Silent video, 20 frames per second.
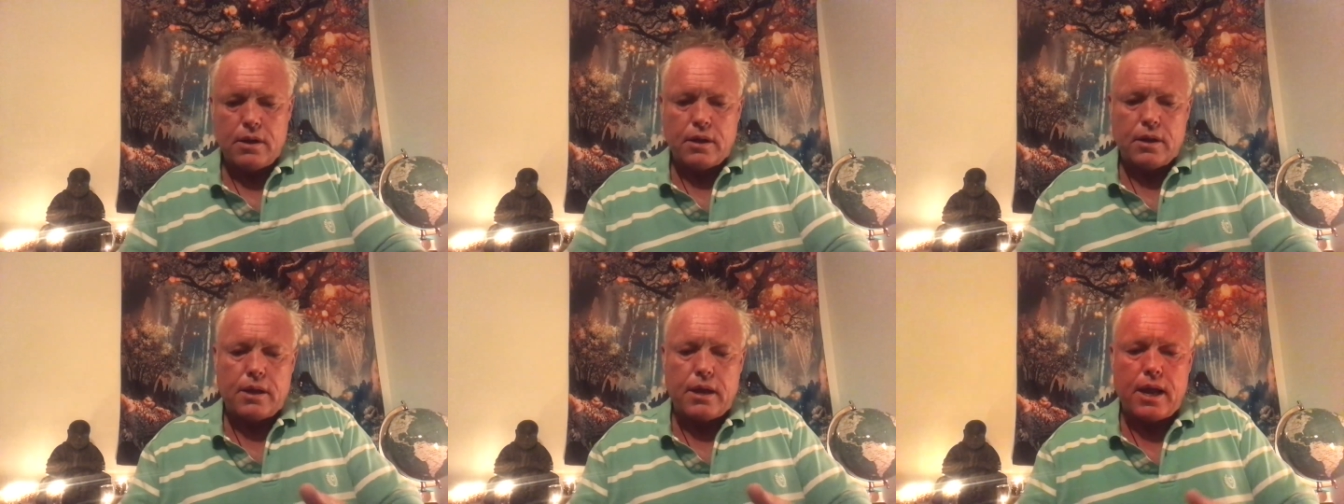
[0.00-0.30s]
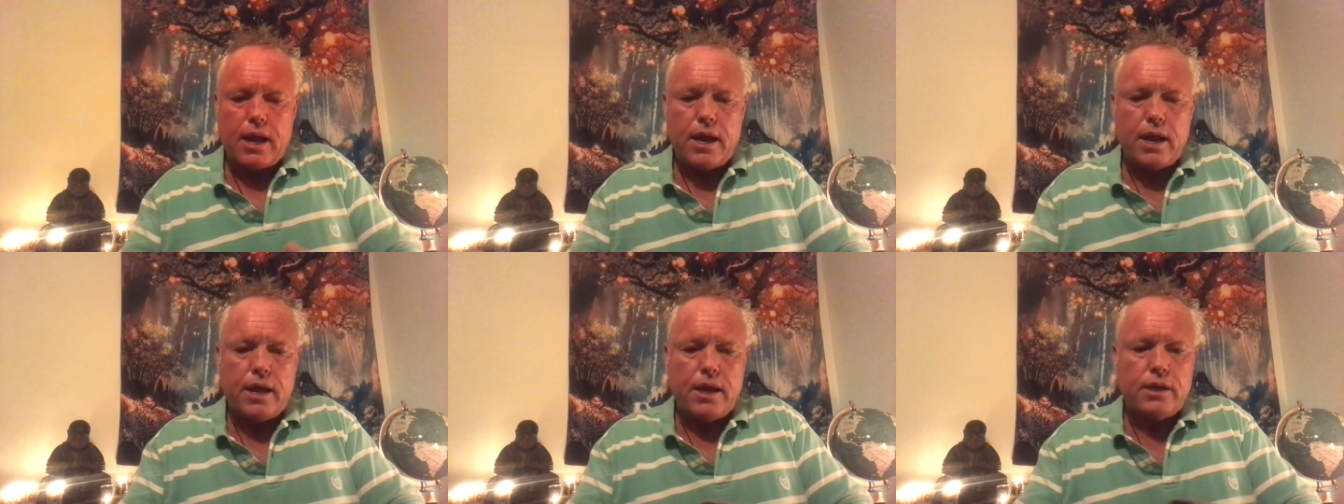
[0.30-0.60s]

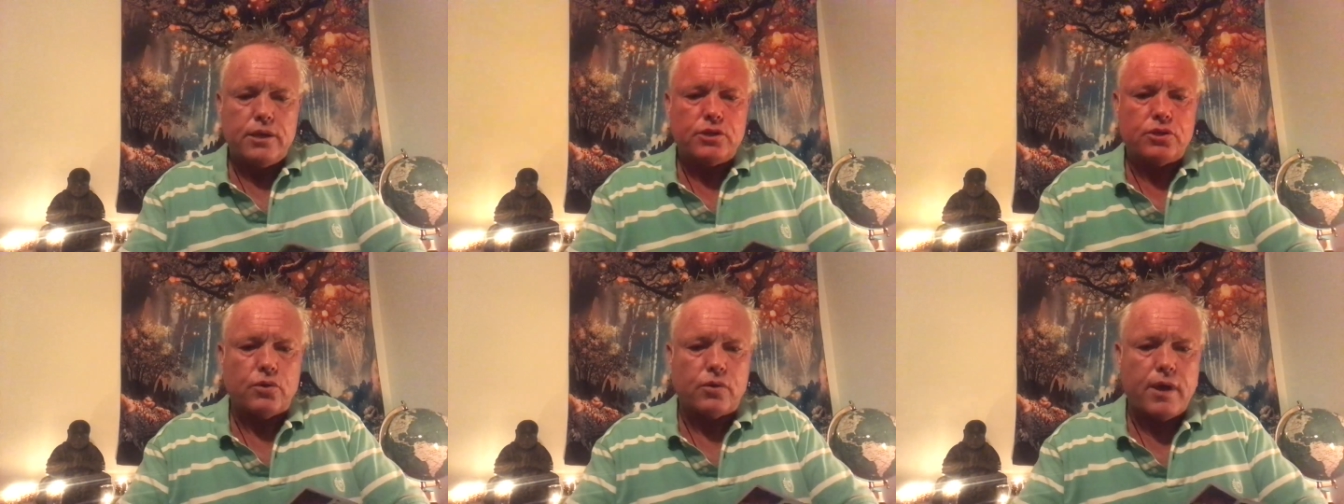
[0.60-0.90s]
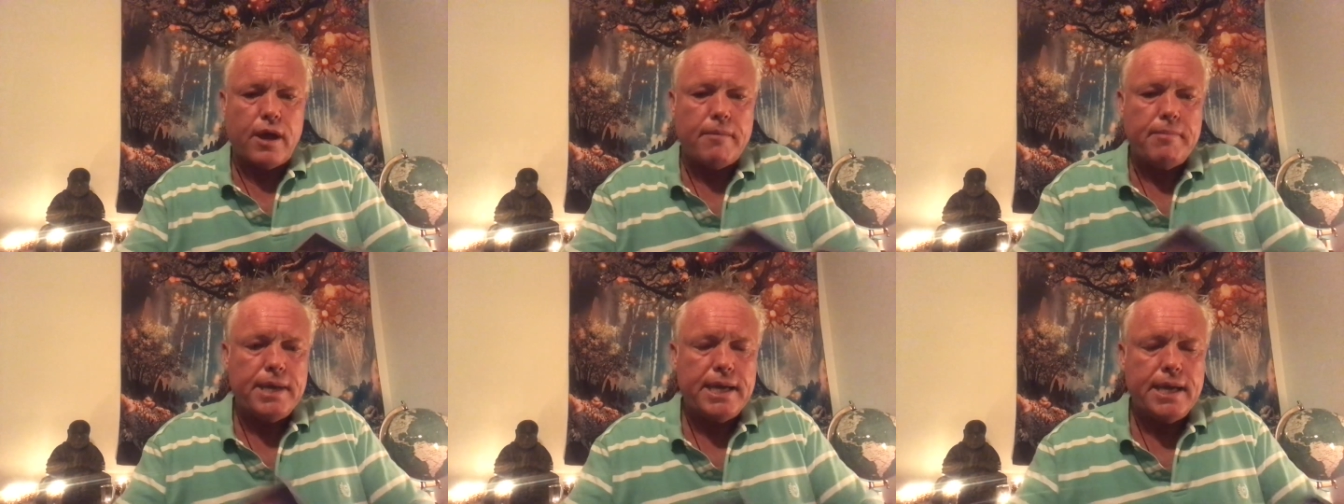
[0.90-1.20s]
Okay, so
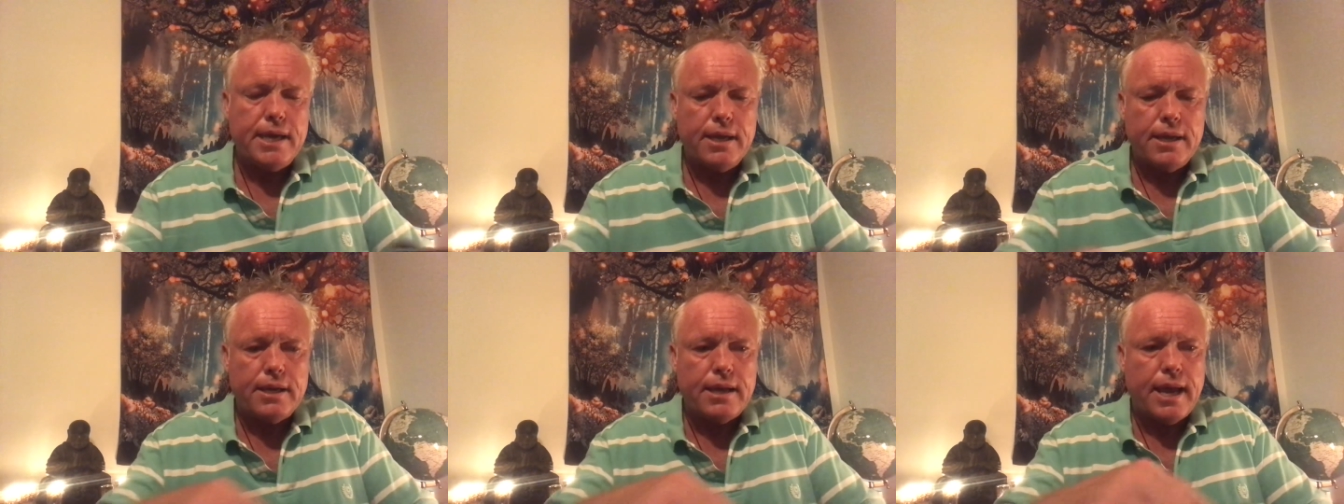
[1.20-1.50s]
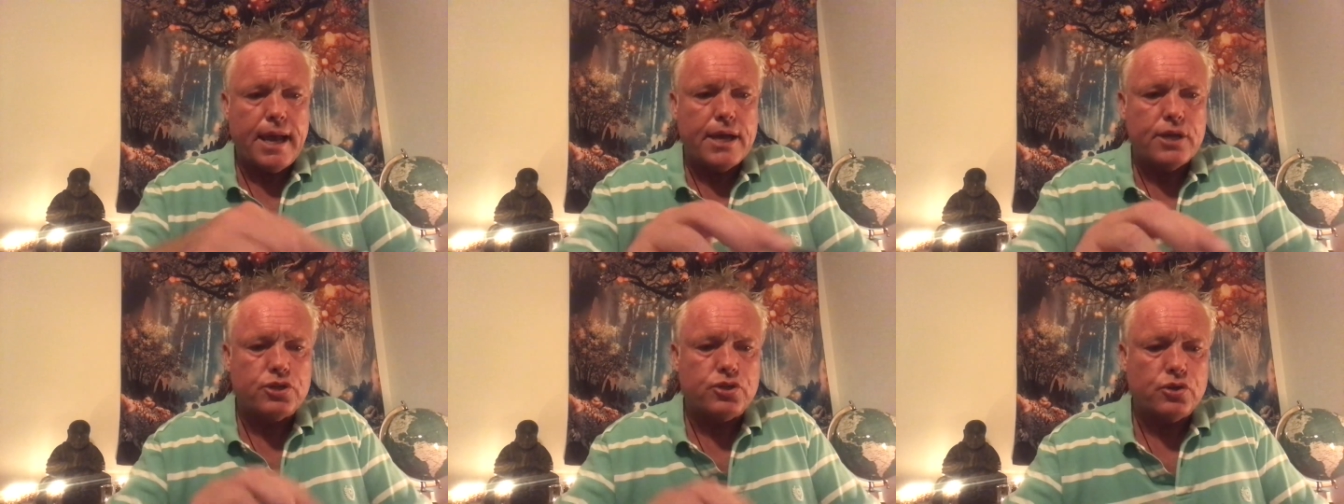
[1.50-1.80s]
coming in
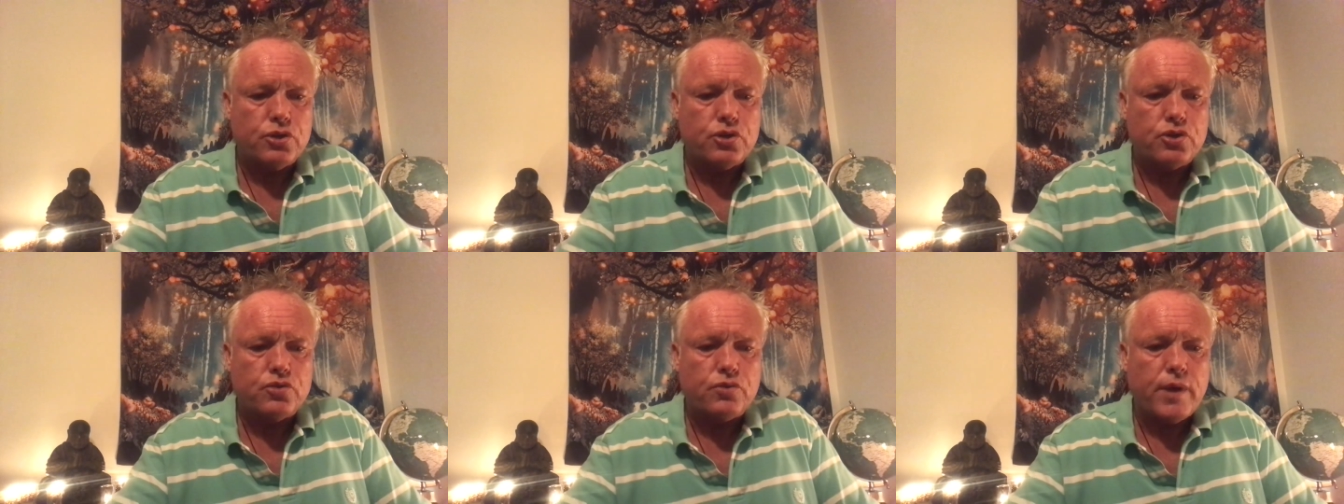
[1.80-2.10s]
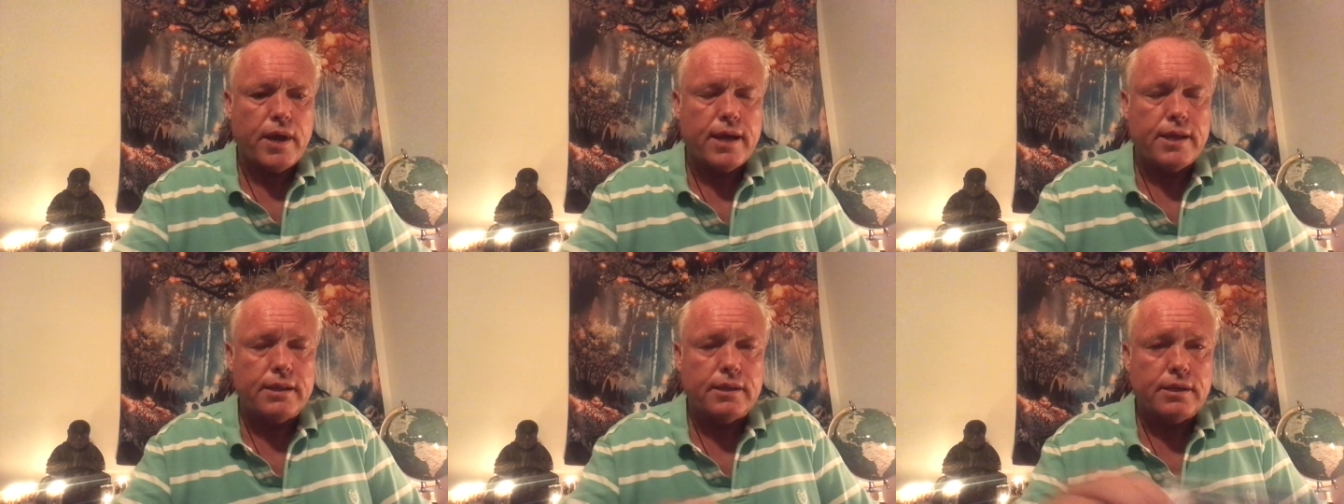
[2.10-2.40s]
as your
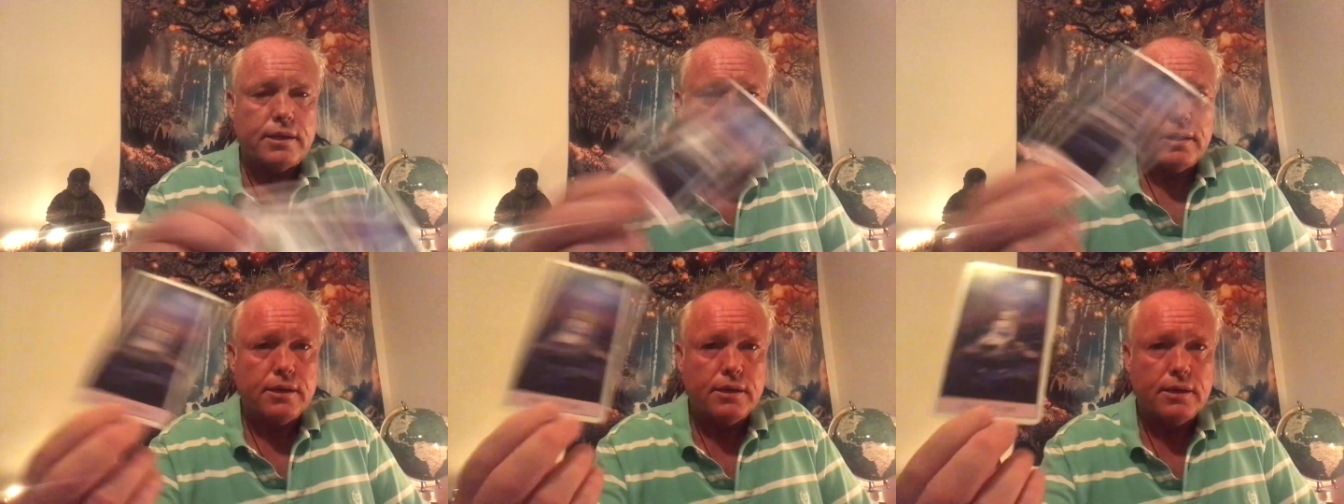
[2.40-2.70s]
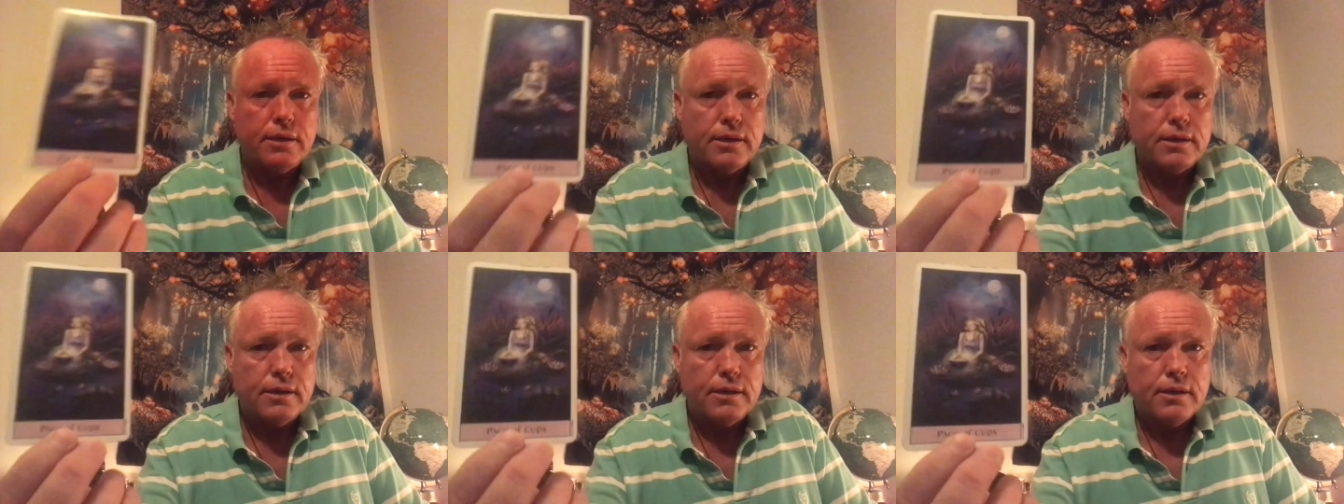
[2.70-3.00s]
strength
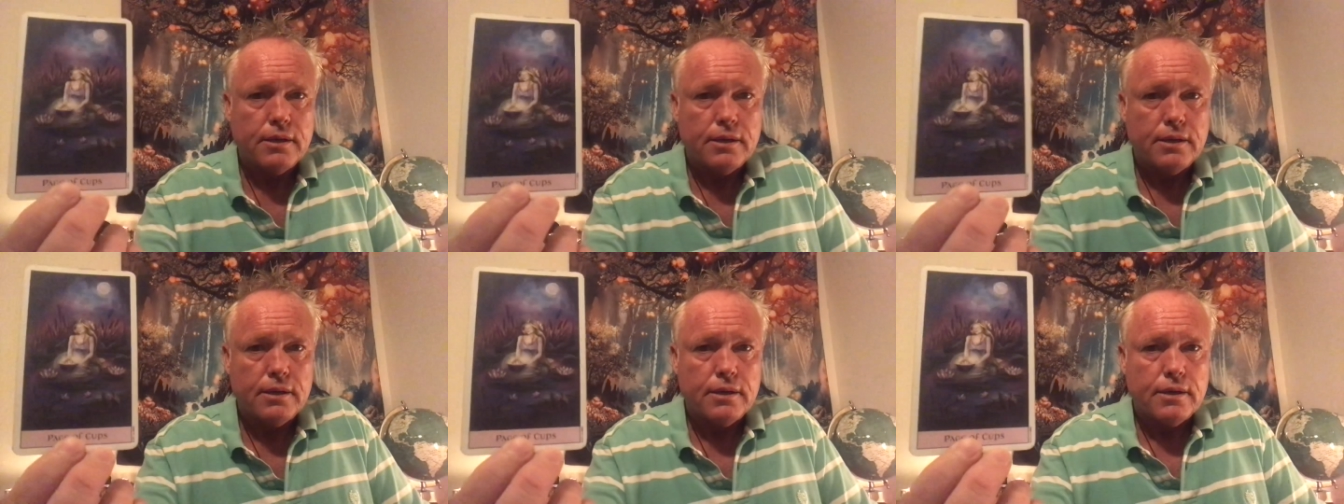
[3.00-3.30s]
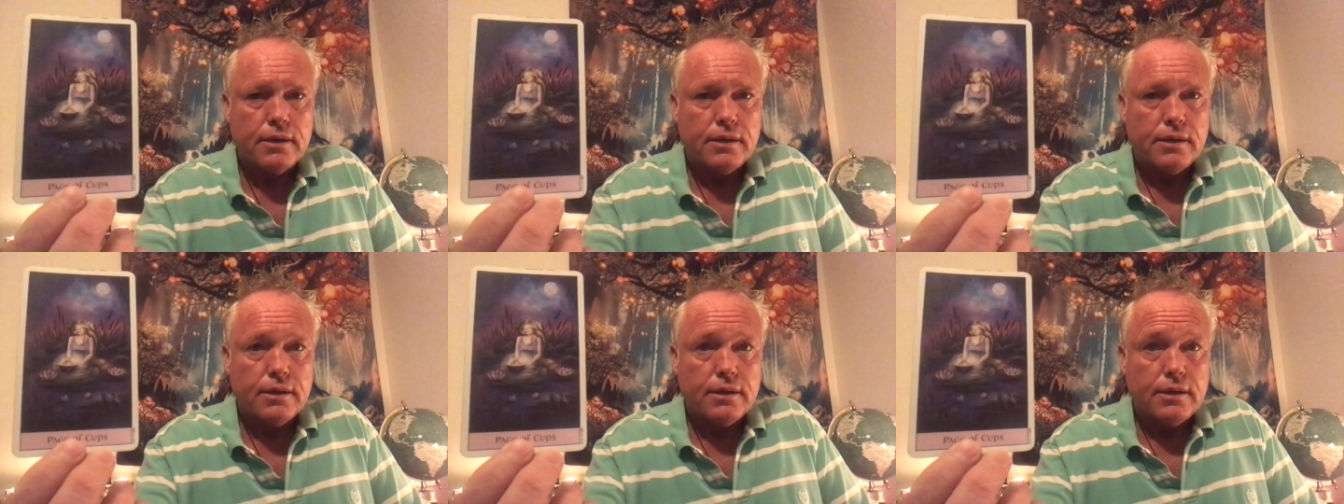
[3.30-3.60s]

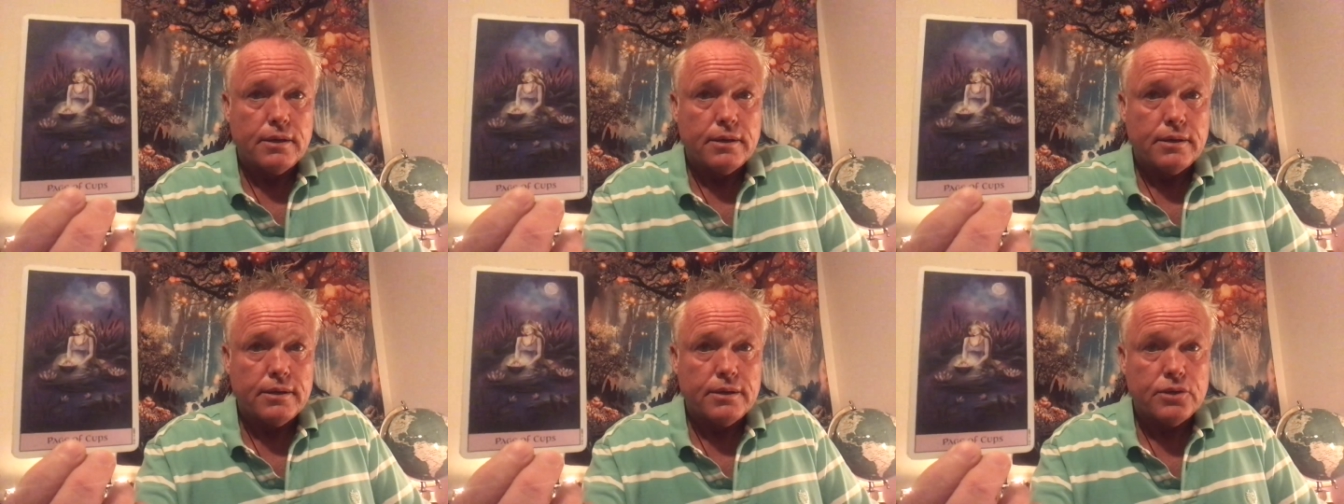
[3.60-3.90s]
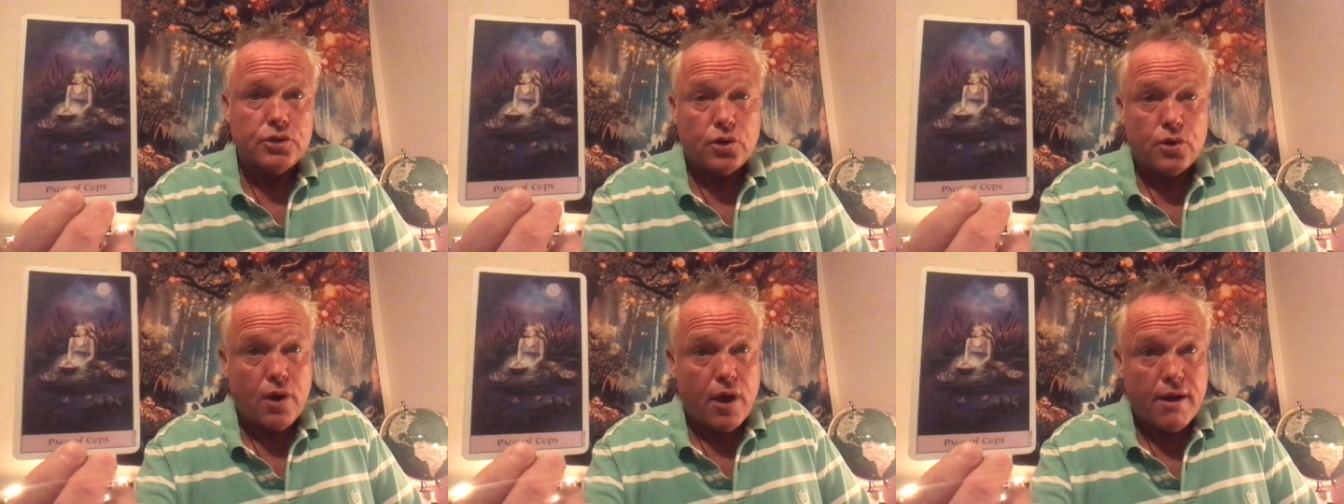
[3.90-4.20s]

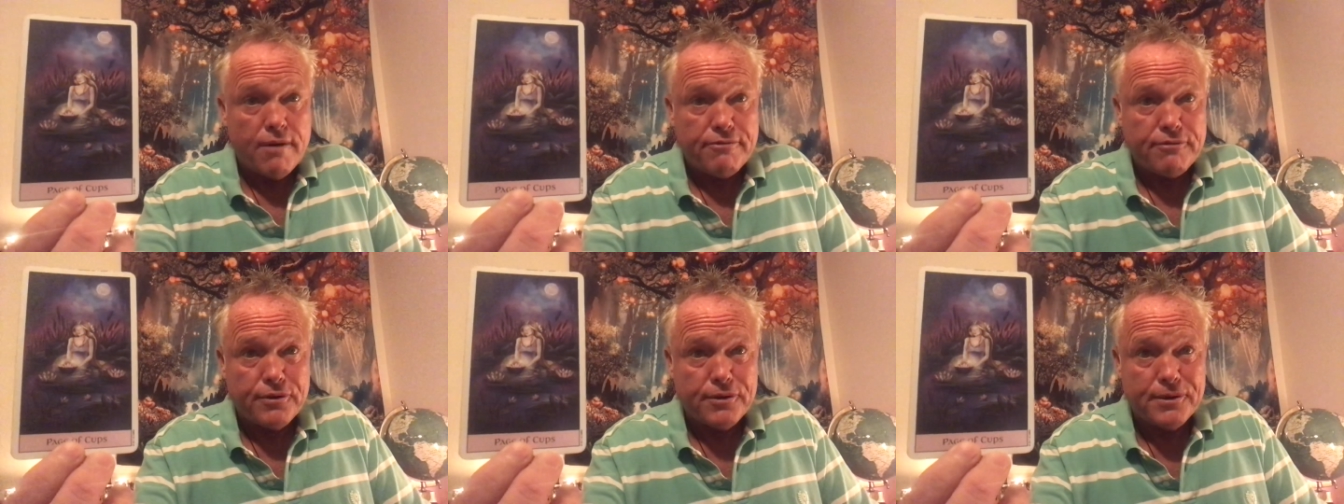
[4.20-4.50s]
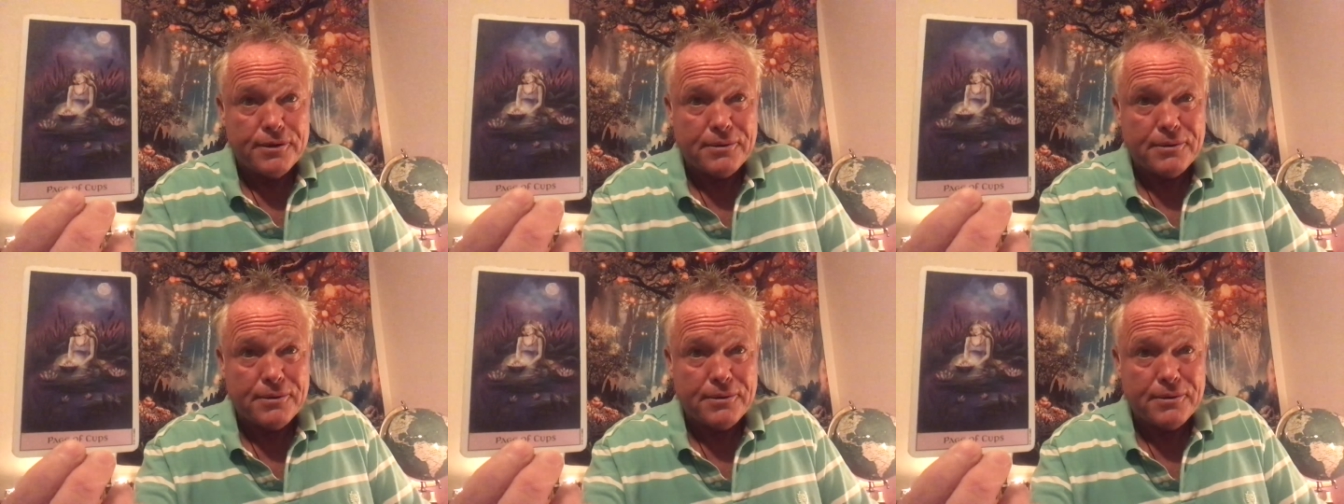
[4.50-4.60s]
is your offer.